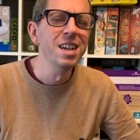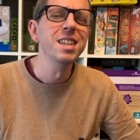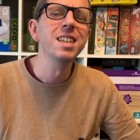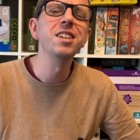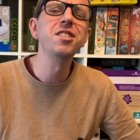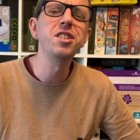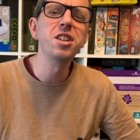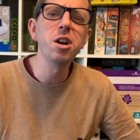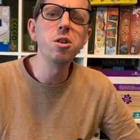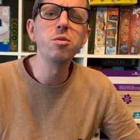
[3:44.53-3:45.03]

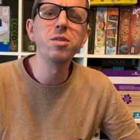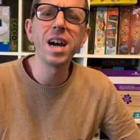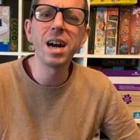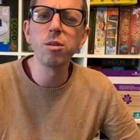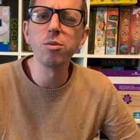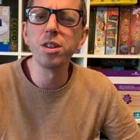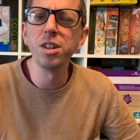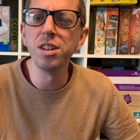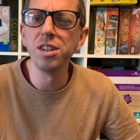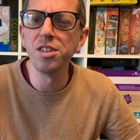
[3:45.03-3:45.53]
There's no
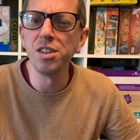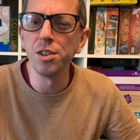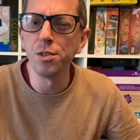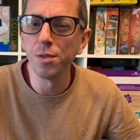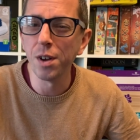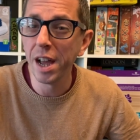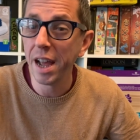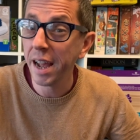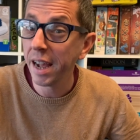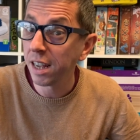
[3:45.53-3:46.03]
doubt that this is
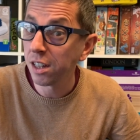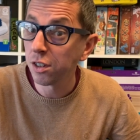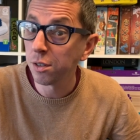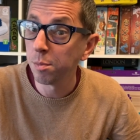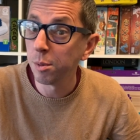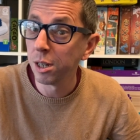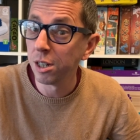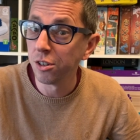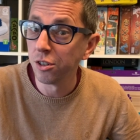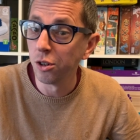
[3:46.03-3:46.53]
for
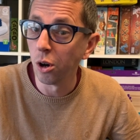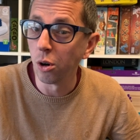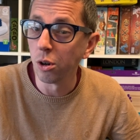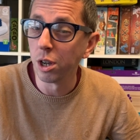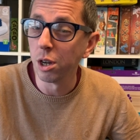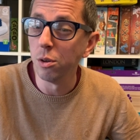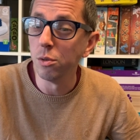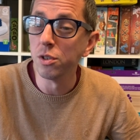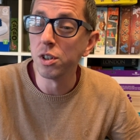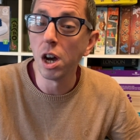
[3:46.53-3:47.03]
expert
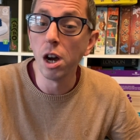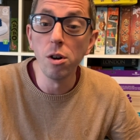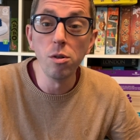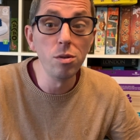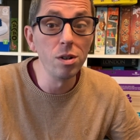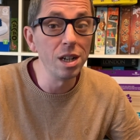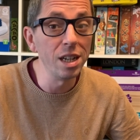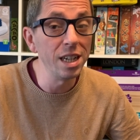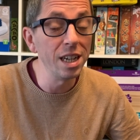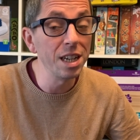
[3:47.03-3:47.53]
doggos
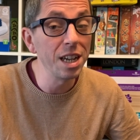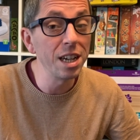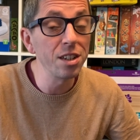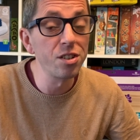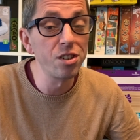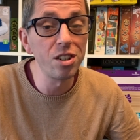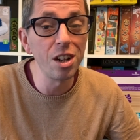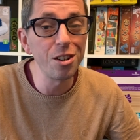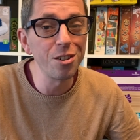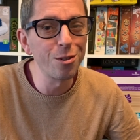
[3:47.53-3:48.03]
only, and
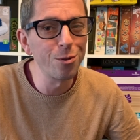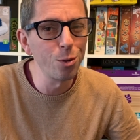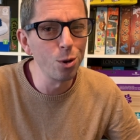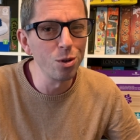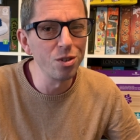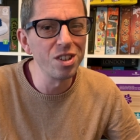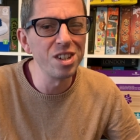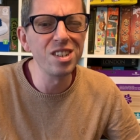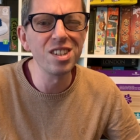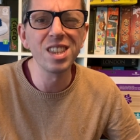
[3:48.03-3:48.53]
as such
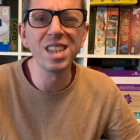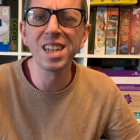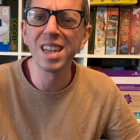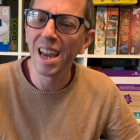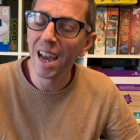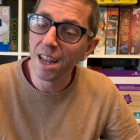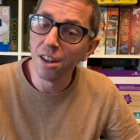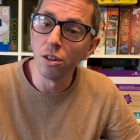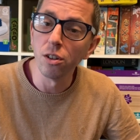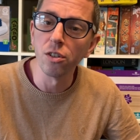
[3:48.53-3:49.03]
falls into the
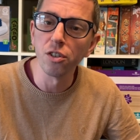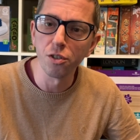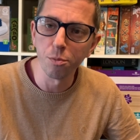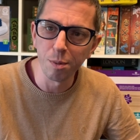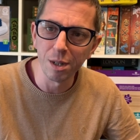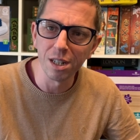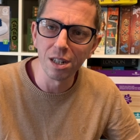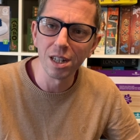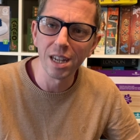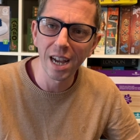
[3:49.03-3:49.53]
Kennelspiel